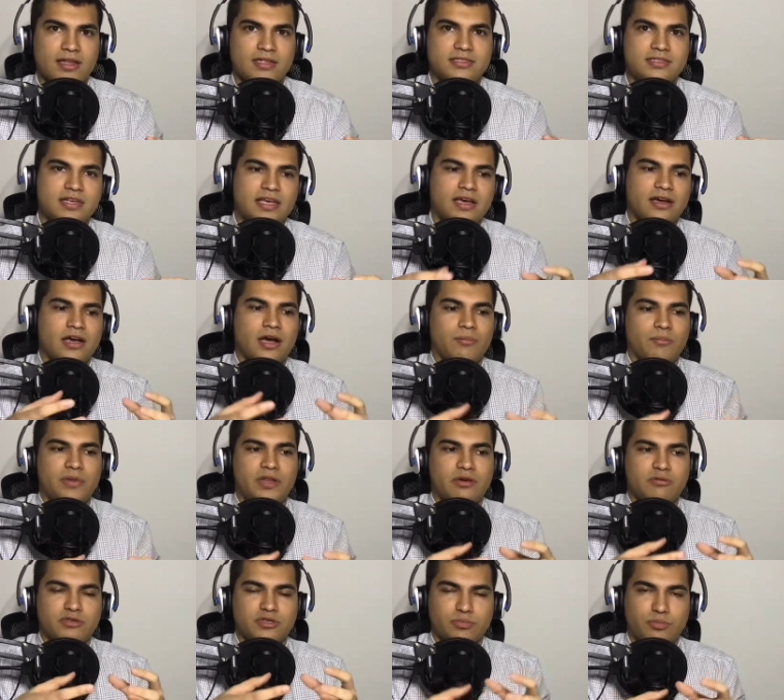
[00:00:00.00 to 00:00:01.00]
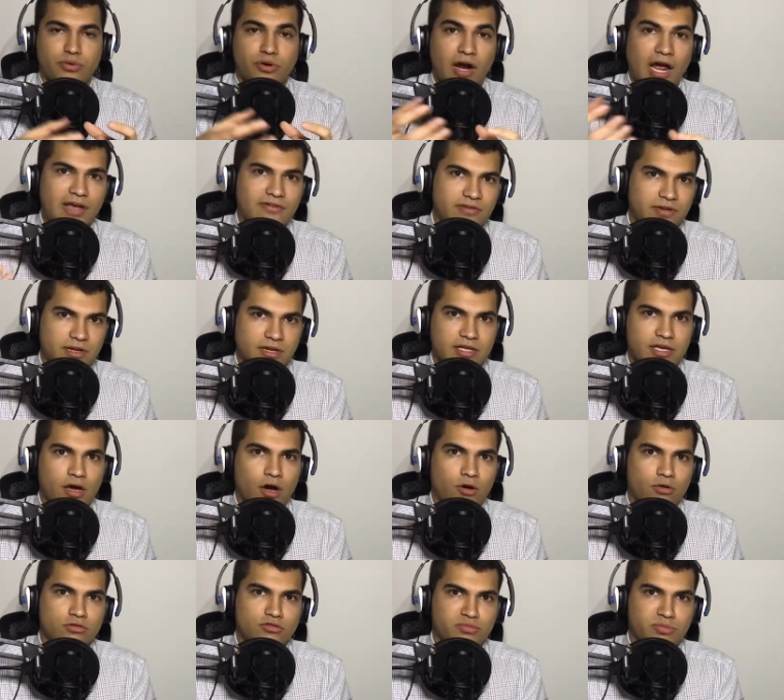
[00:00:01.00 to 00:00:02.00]
Let's say a company was privately
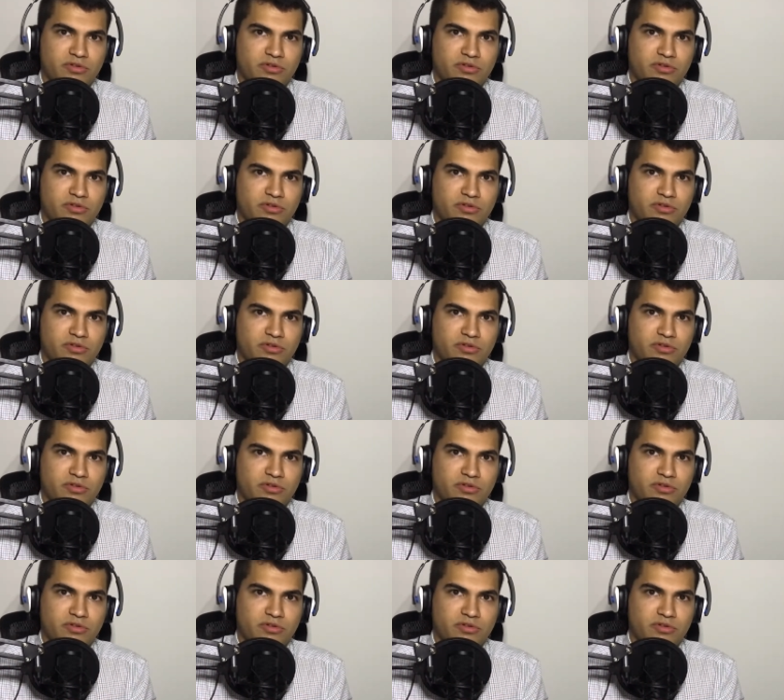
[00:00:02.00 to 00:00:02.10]
owned